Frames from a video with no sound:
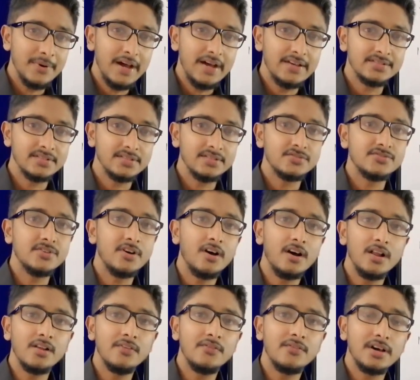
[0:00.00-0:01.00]
has
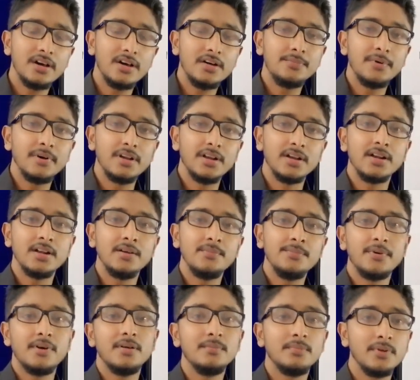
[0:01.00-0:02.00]
solved a particular
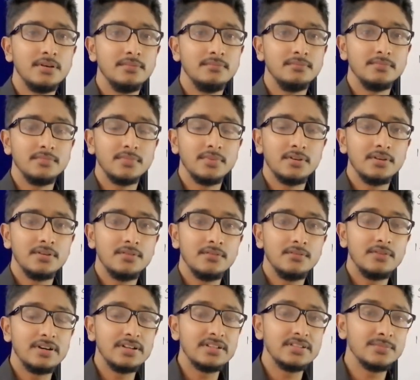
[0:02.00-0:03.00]
problem.
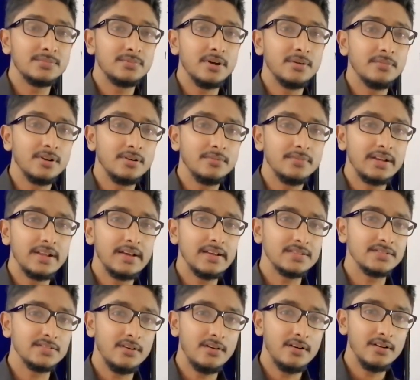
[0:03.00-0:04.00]
What is the problem it
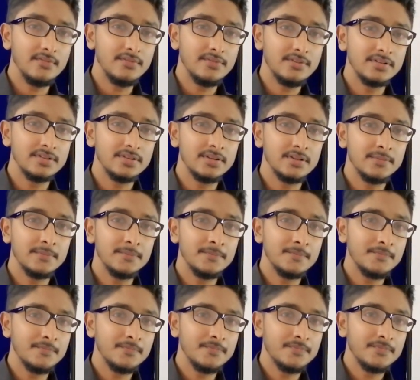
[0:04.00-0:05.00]
has solved?
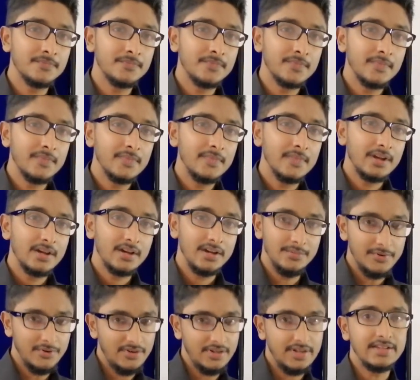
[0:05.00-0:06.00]

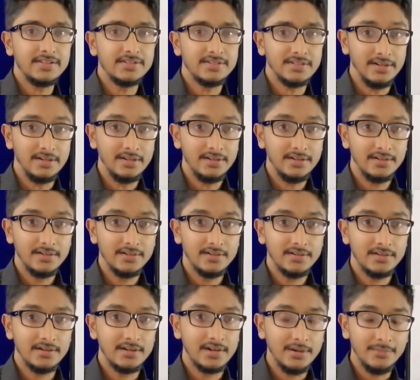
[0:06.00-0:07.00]
Communication.
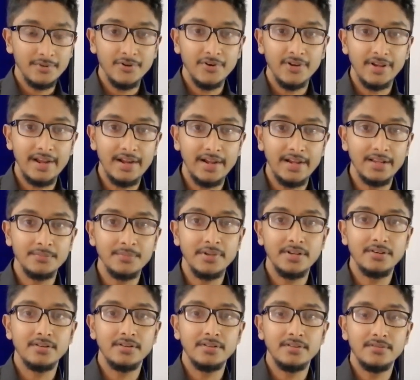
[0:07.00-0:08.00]
Communicating
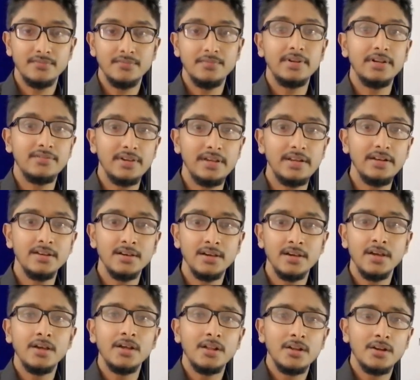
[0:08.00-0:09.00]
between
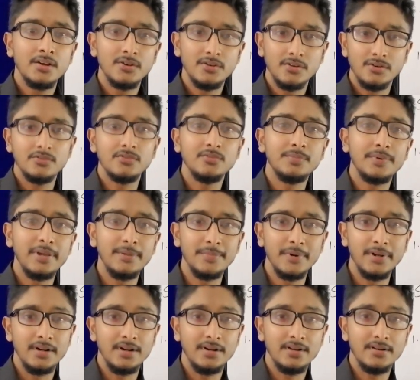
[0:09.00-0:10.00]
two
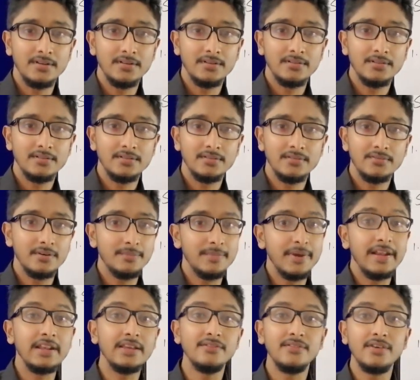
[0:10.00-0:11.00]
people from
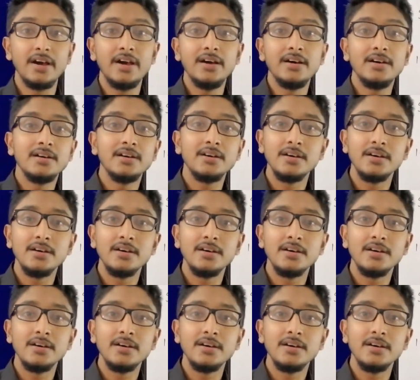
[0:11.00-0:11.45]
anywhere